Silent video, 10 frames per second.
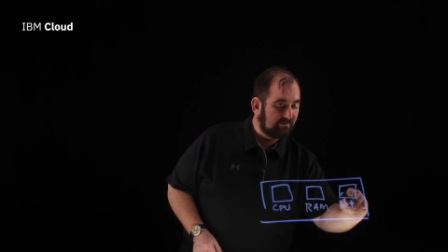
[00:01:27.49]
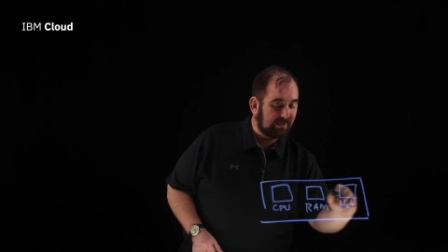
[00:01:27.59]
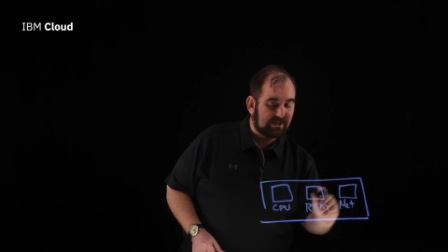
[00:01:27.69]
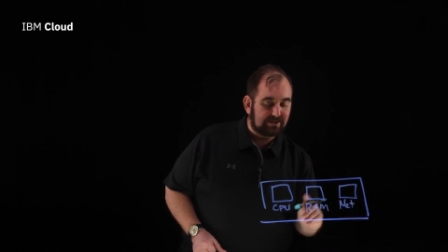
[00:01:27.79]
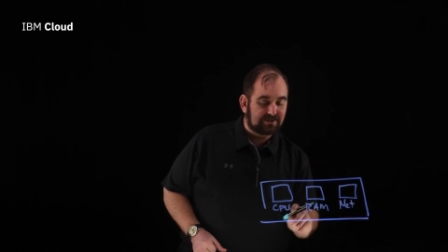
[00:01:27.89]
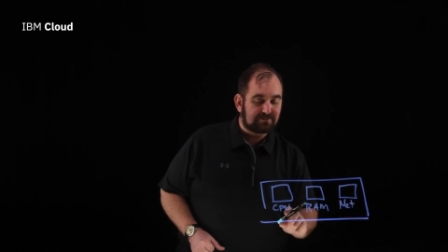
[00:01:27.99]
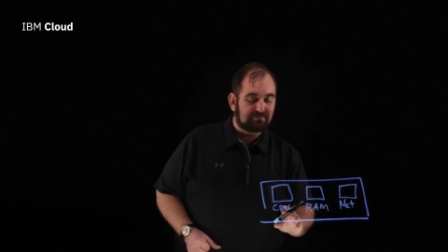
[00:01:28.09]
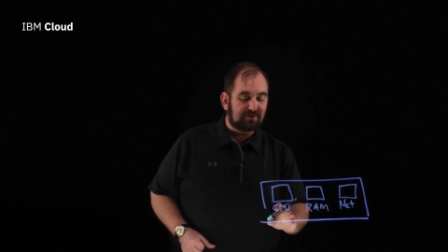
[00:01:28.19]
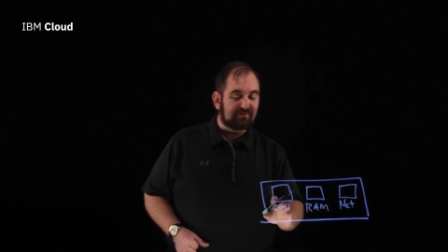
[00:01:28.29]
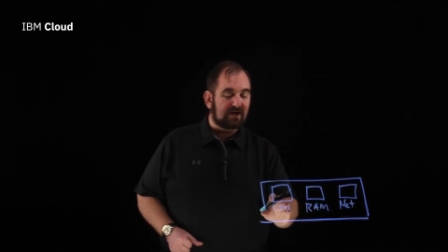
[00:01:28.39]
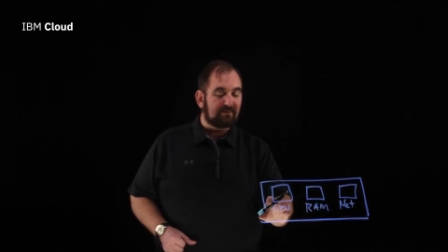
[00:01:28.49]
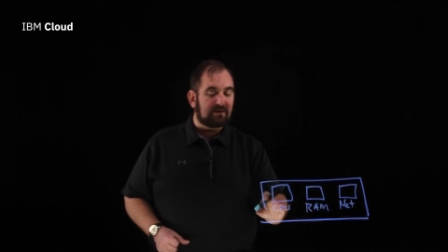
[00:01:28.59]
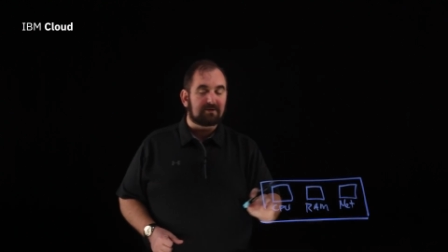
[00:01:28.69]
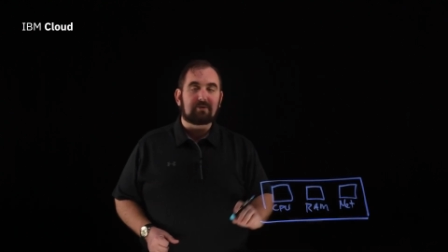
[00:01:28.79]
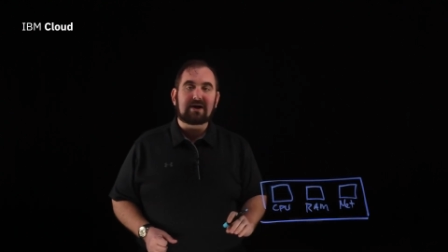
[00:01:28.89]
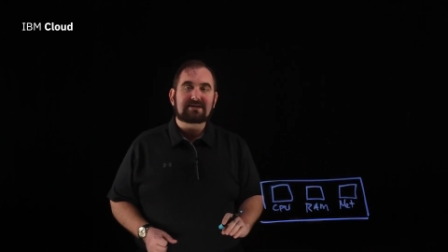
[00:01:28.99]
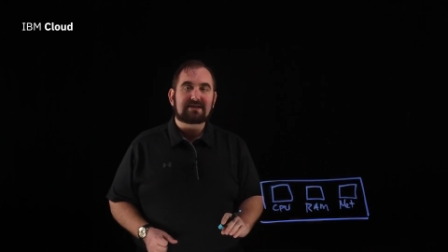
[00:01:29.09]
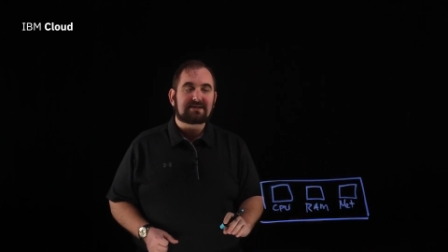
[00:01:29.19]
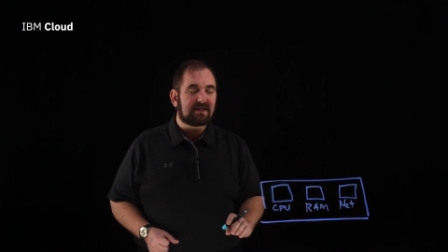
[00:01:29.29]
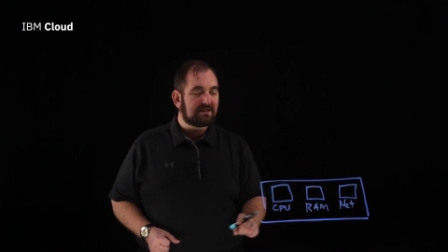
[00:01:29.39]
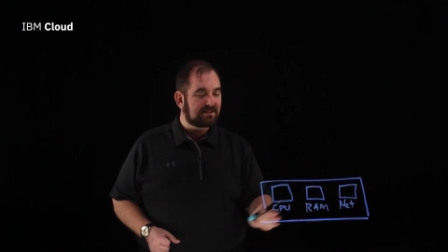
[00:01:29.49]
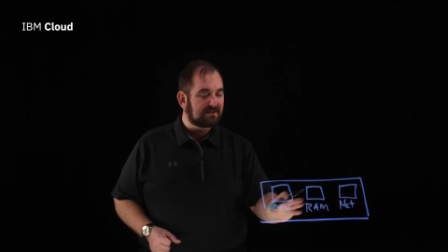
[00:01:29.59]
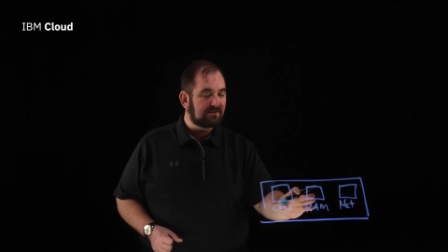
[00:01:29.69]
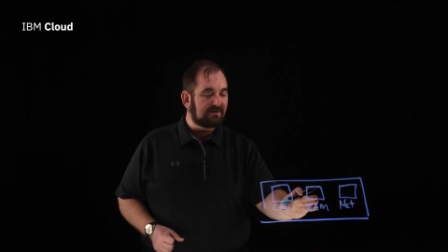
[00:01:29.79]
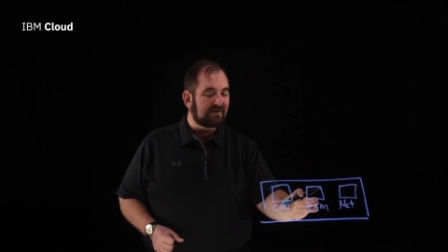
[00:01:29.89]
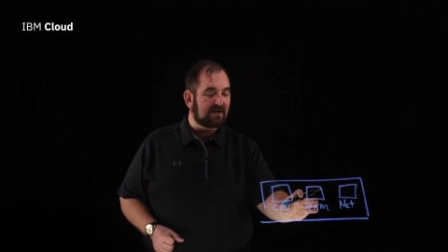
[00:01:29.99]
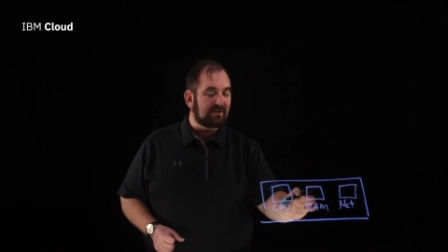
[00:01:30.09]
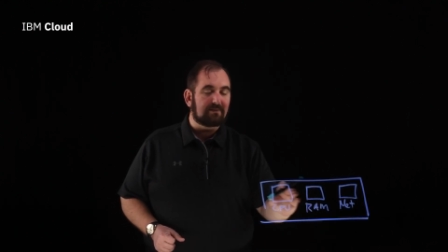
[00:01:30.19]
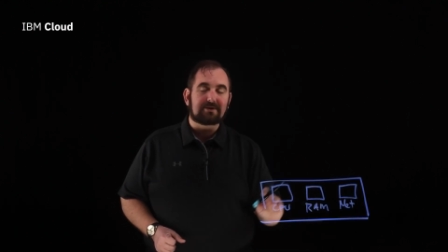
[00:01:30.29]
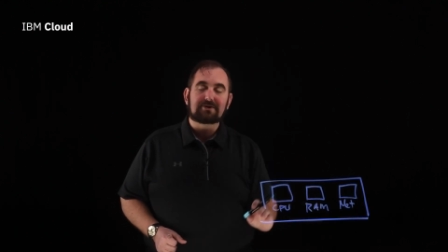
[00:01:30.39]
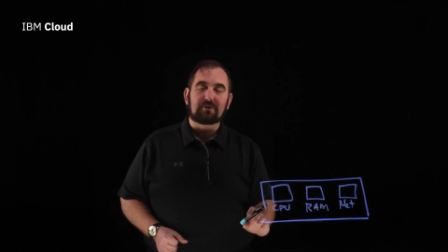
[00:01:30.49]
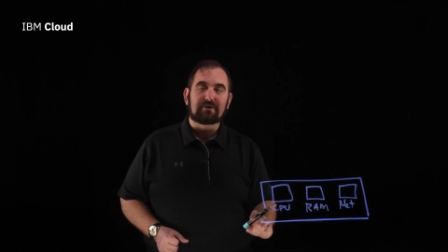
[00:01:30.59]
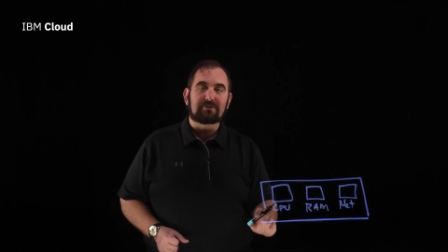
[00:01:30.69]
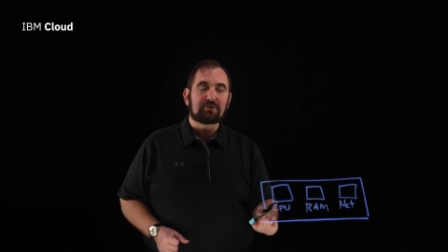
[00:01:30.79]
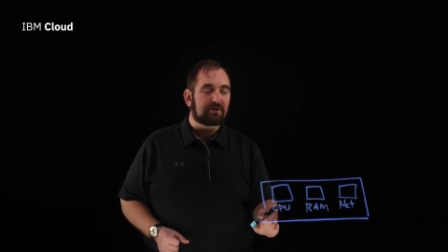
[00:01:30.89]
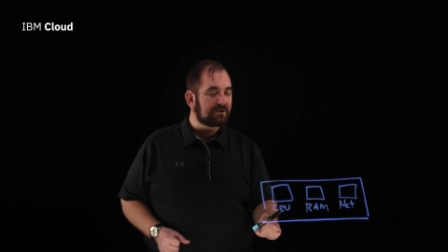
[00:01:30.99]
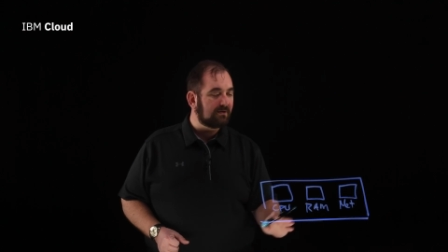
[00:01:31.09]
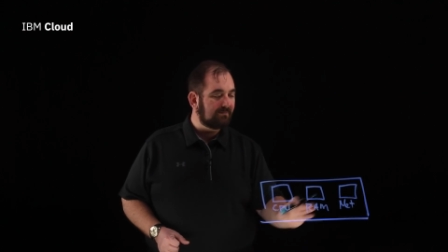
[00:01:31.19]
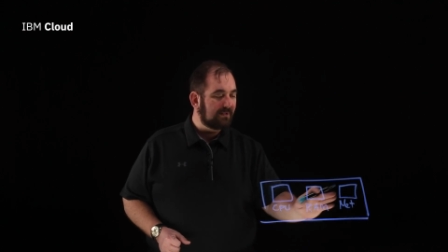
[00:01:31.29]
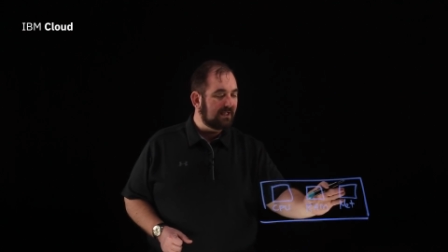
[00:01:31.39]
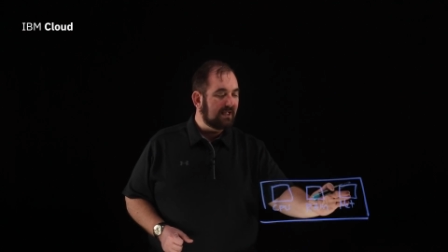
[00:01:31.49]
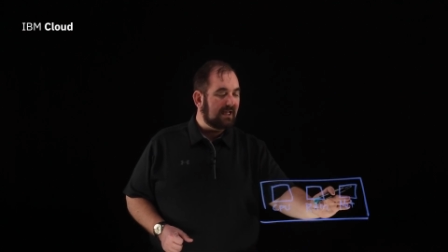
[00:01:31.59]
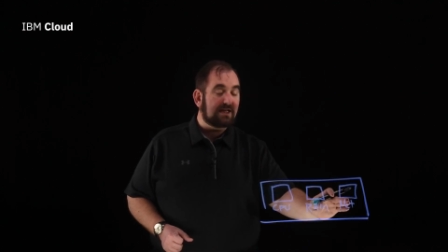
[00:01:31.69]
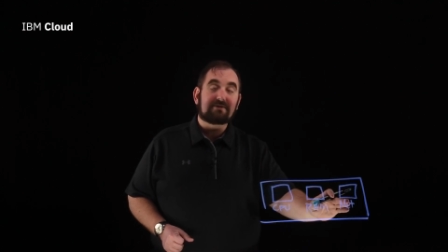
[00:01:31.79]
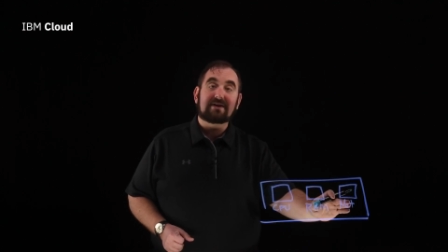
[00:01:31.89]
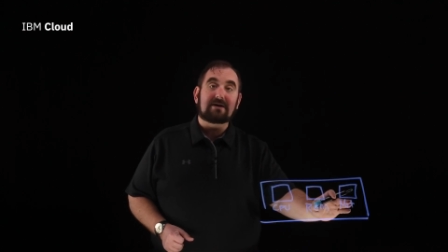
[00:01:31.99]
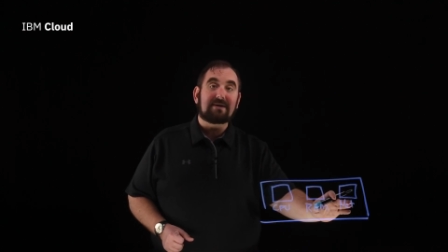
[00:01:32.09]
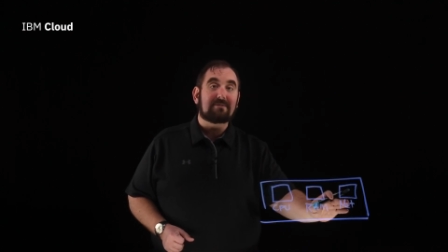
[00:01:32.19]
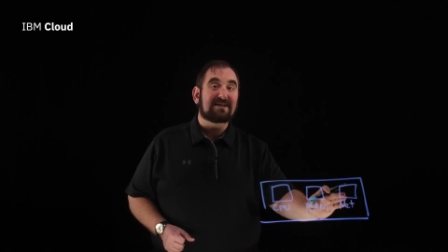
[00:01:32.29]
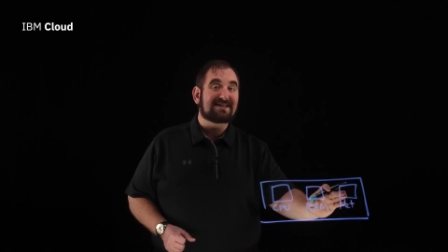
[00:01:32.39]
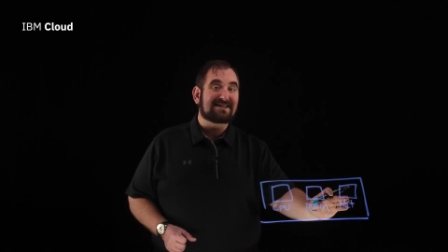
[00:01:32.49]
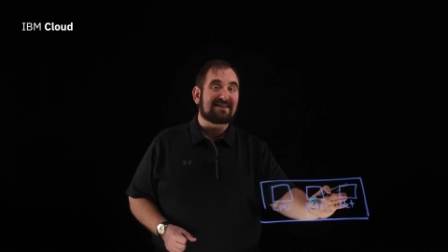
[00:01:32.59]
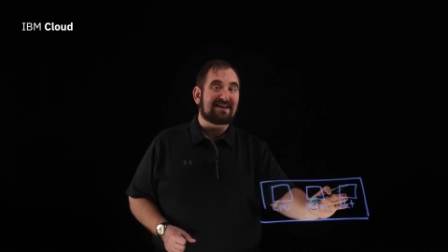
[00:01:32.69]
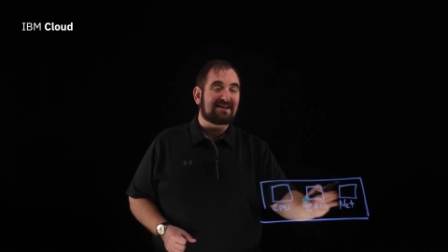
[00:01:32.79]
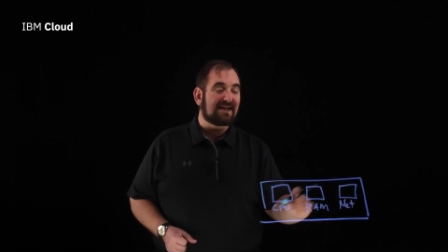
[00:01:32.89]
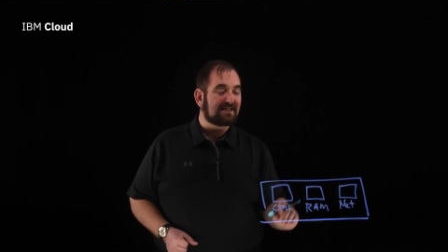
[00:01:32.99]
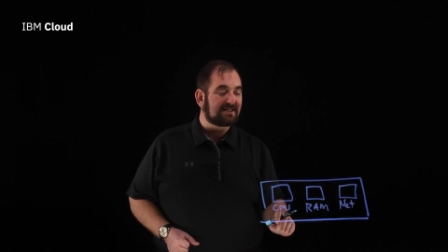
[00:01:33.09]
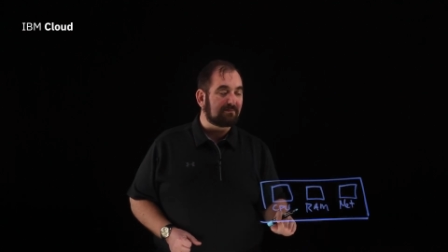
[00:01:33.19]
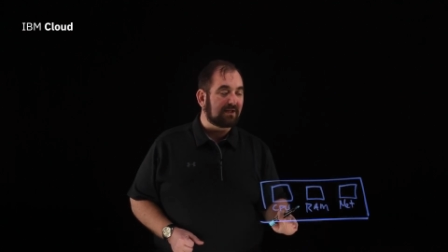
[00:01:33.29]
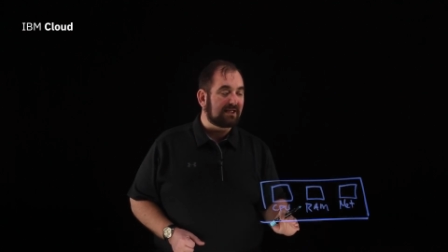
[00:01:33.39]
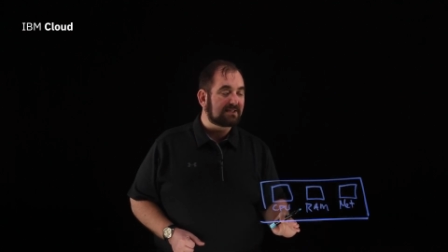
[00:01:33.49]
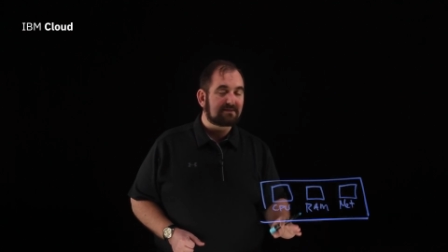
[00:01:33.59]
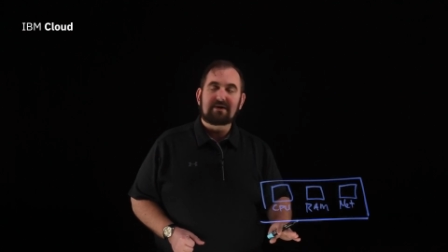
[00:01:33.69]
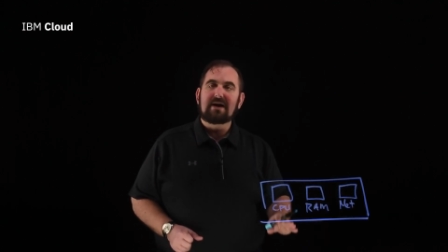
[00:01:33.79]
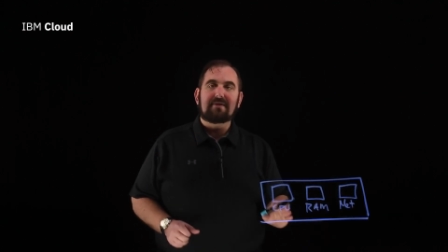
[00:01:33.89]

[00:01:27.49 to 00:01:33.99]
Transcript: Because you've got to be able to process things, you've got to be able to store them short term, and you've got to be able to send that data someplace.